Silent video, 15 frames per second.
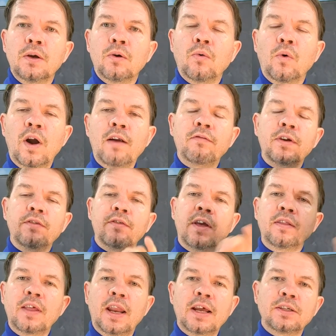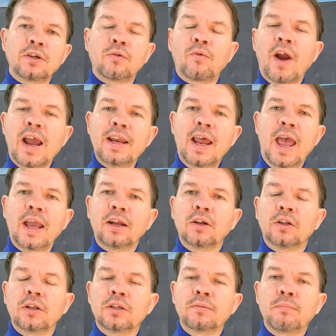where everything that has a right
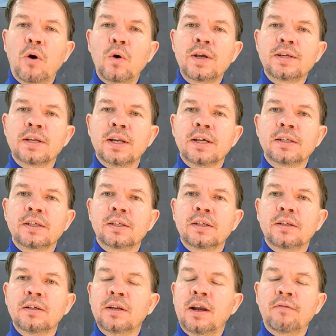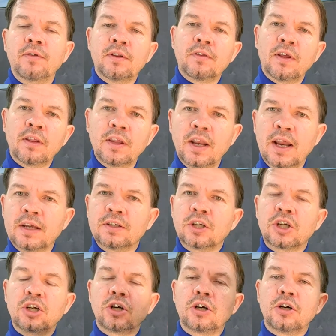angle is poisonous and everything that has a
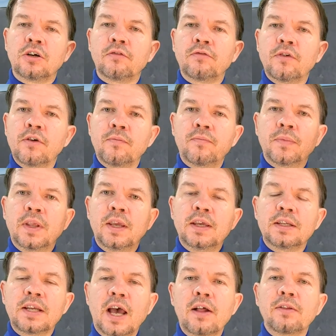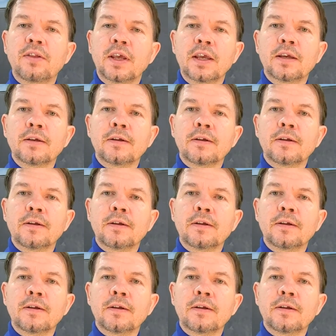curve is healthy.